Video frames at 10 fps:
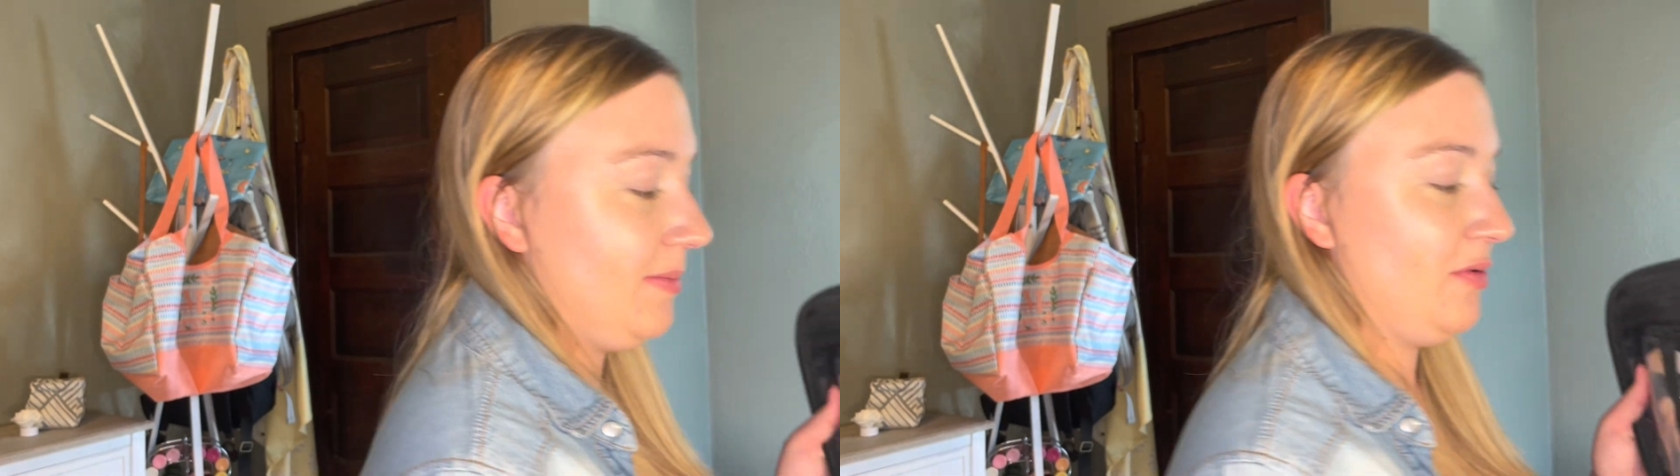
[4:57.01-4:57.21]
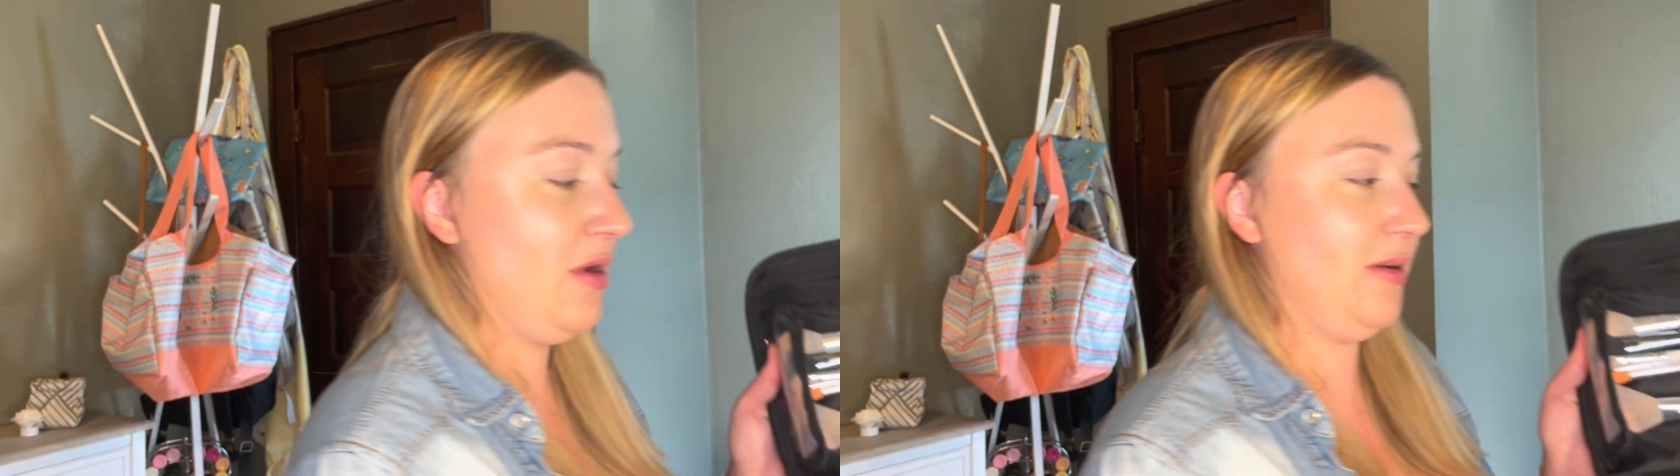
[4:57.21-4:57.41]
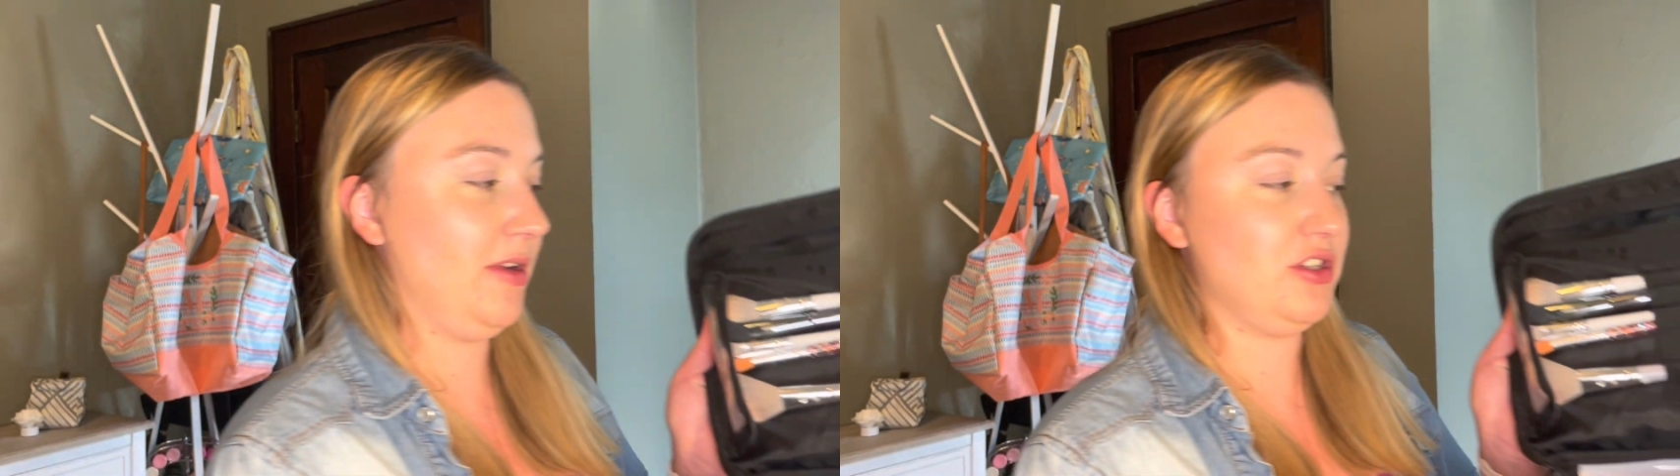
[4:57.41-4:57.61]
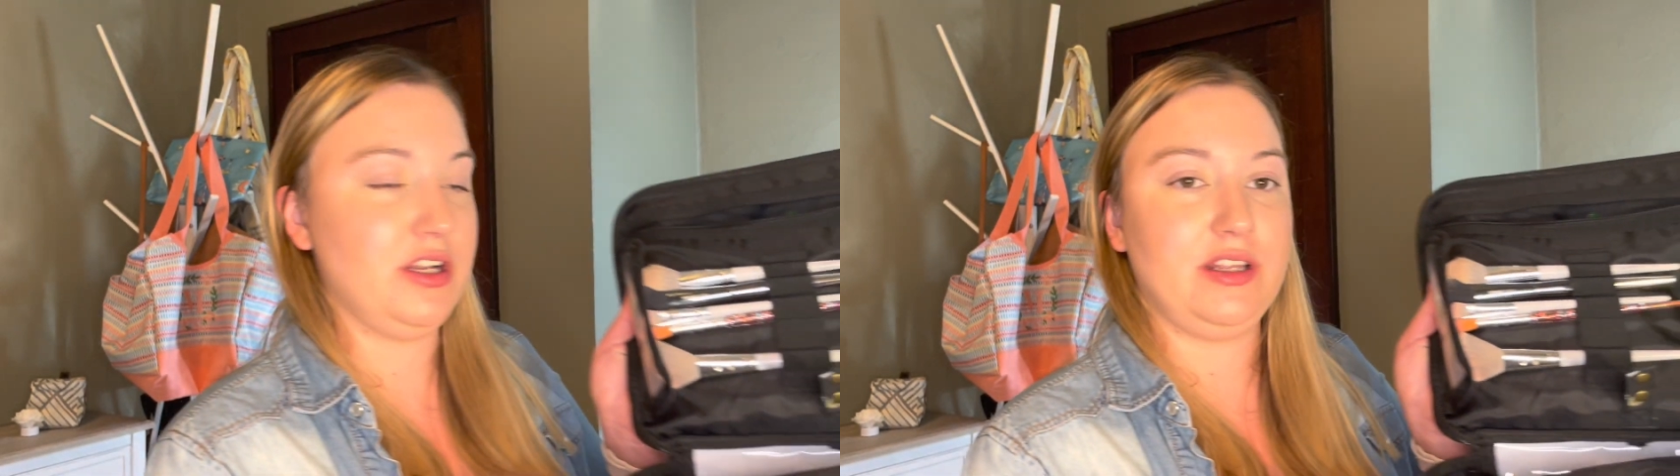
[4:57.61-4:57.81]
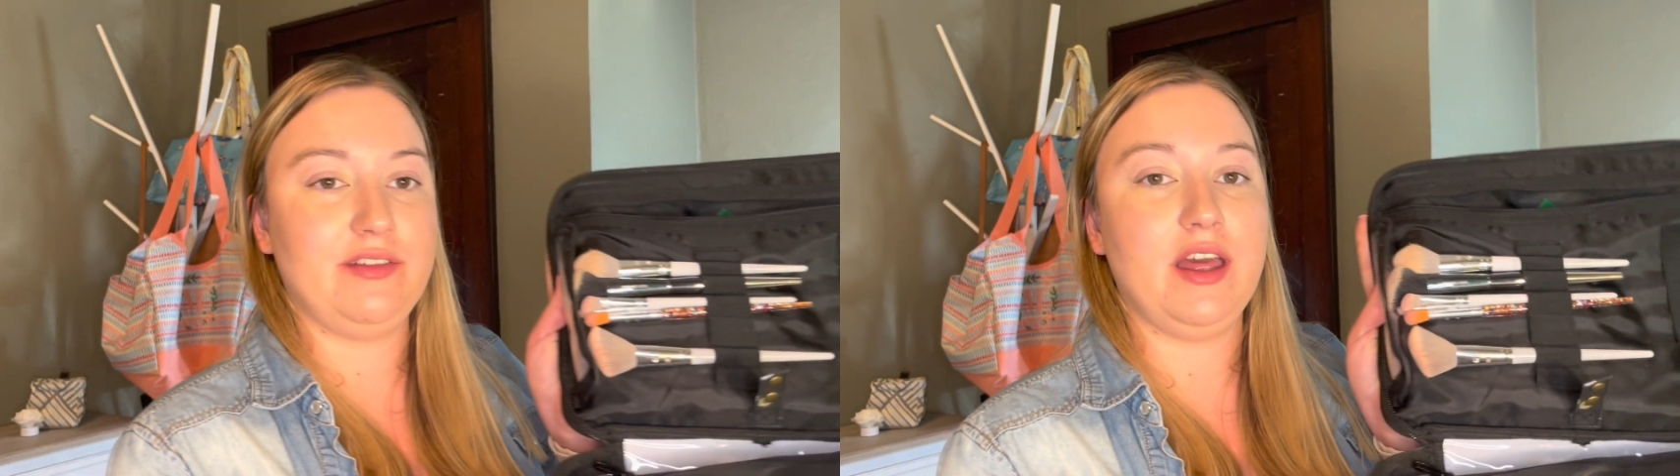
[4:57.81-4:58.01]
I want to make sure I
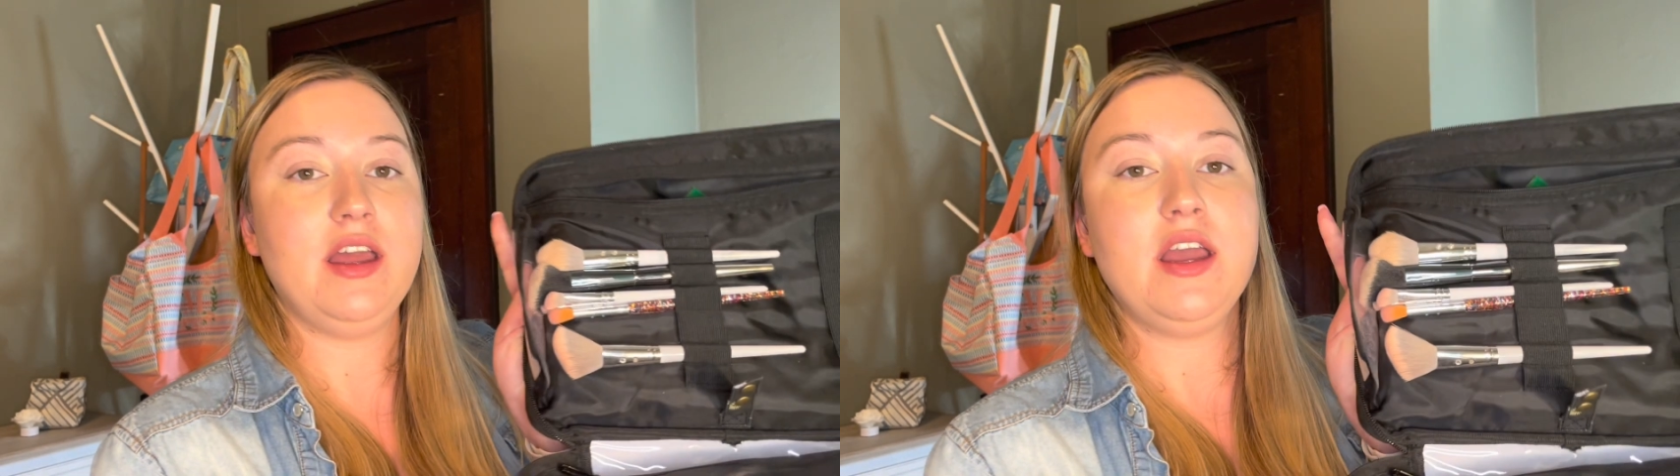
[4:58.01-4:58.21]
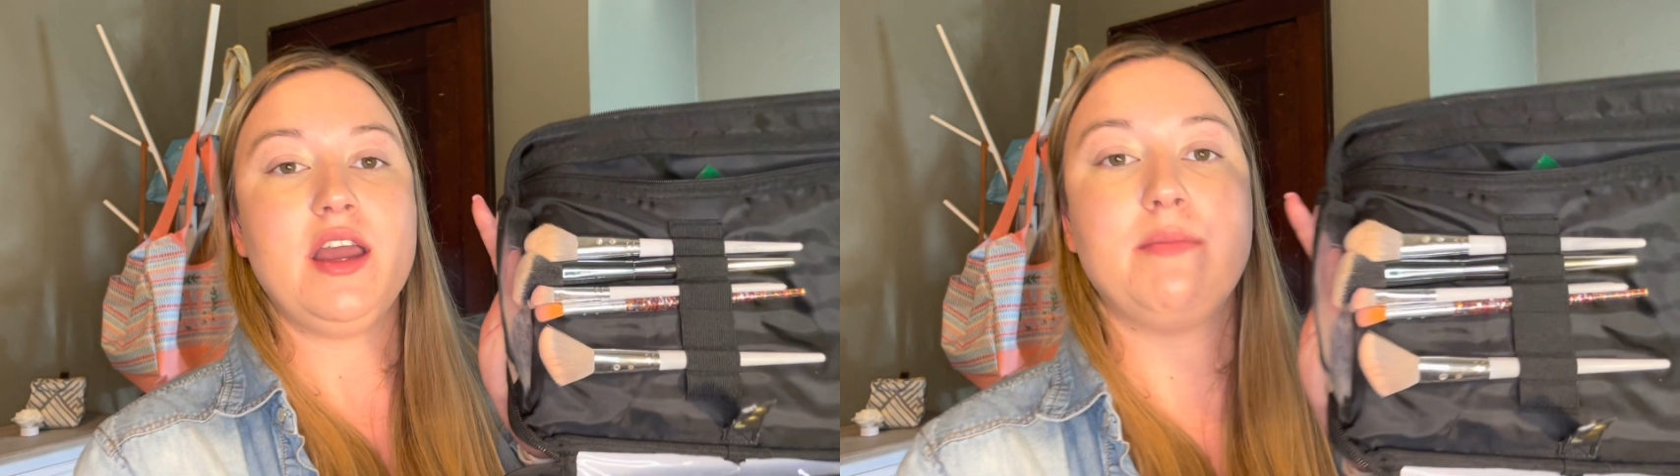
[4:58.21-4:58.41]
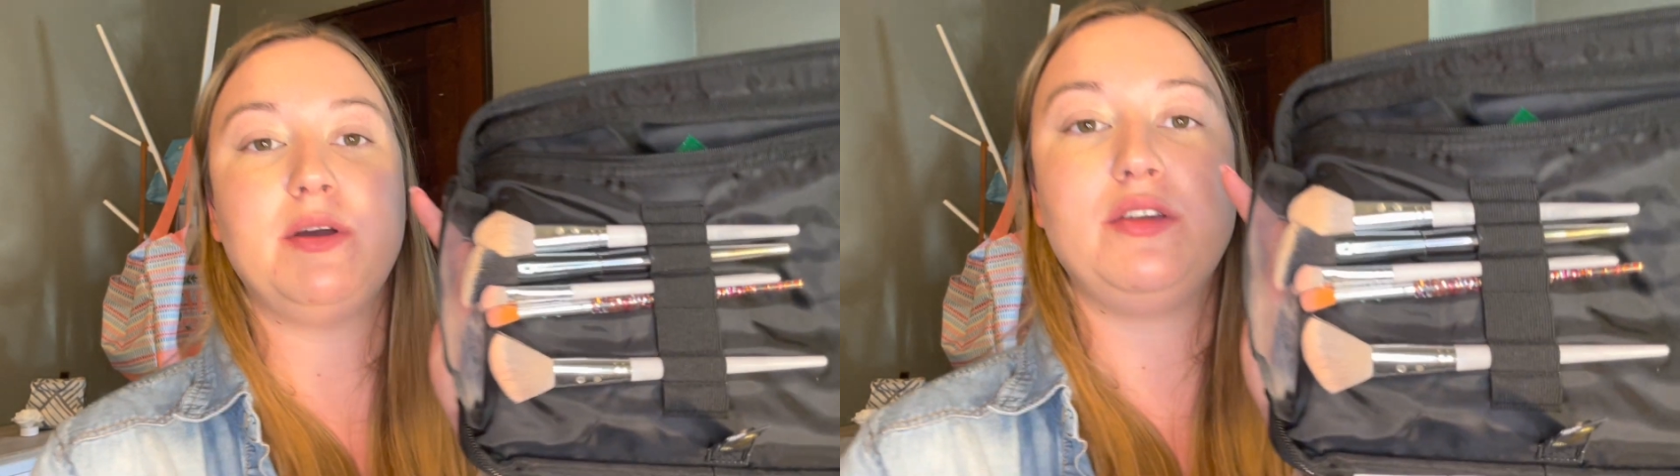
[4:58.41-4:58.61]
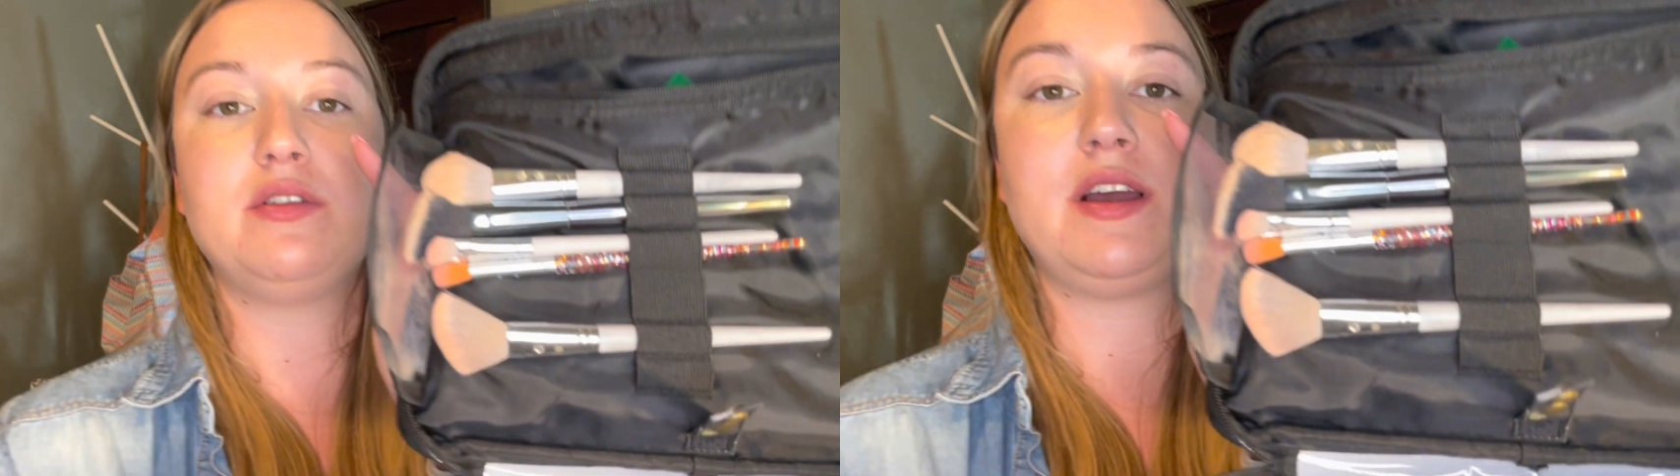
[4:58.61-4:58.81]
didn't leave that. But you can